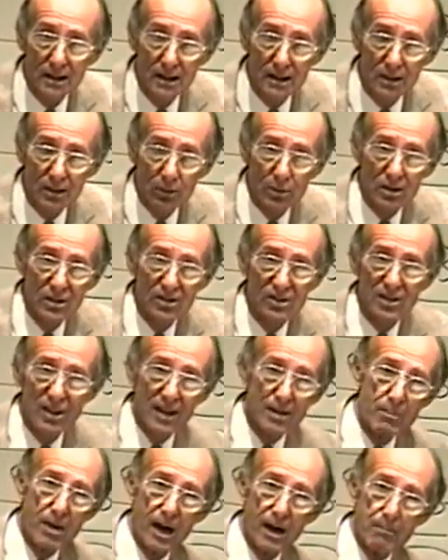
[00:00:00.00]
You could
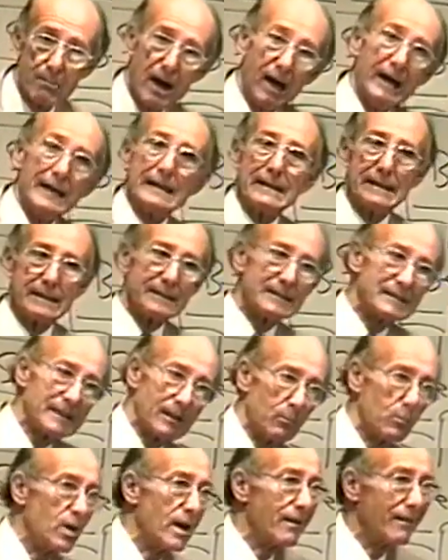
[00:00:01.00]
say my mind is
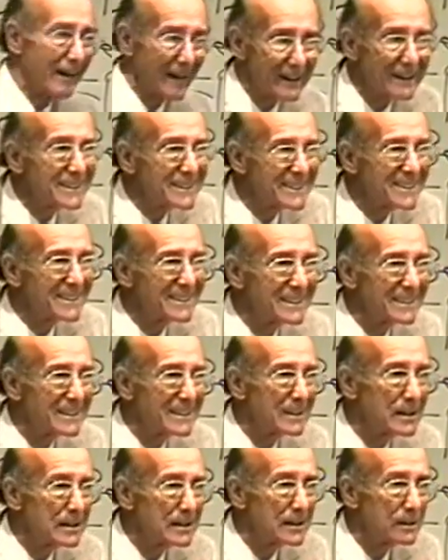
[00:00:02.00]
somewhere else,
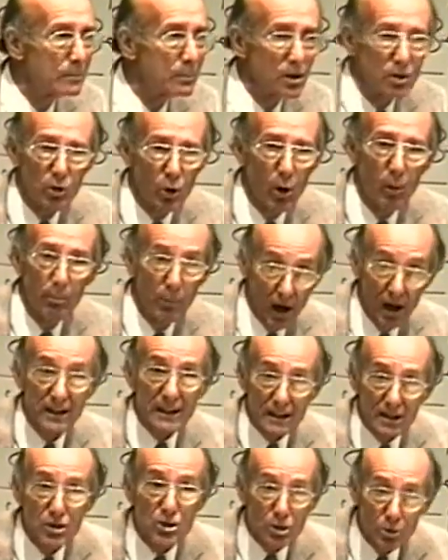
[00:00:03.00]
but your
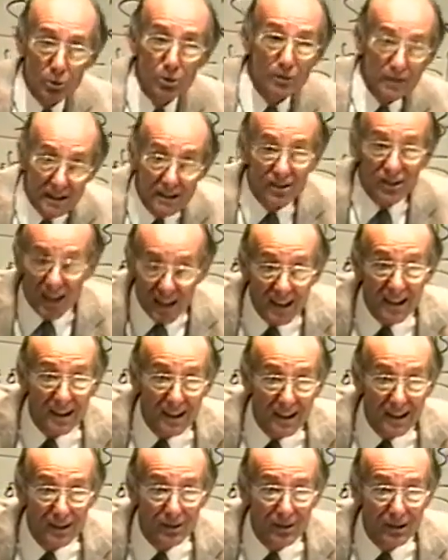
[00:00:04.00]
body sure is
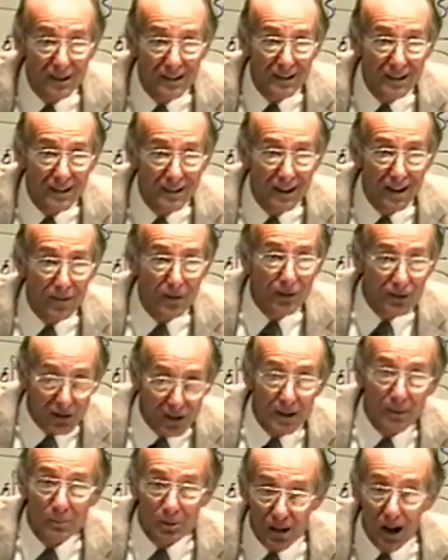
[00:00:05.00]
here at the
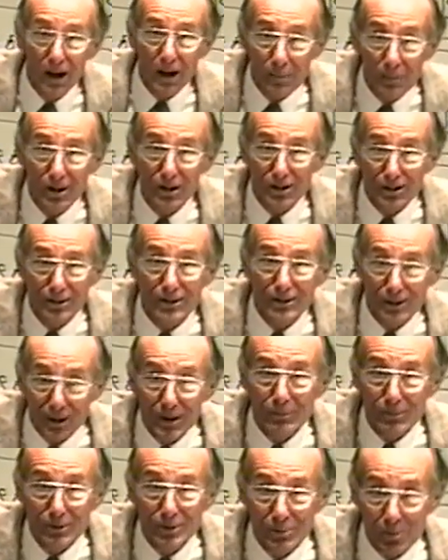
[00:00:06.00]
same time and in the same
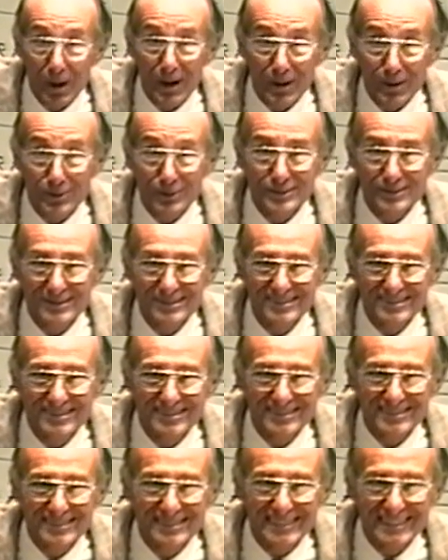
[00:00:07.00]
respect.
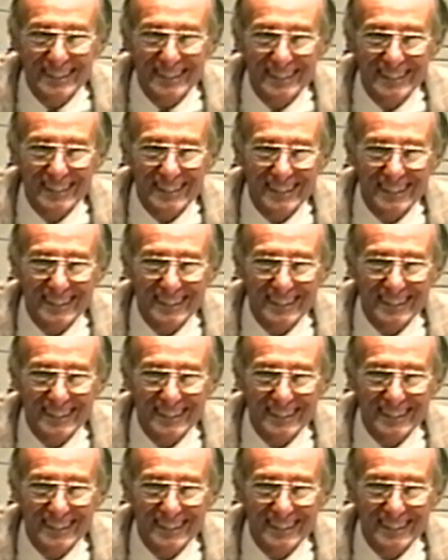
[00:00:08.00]
You know what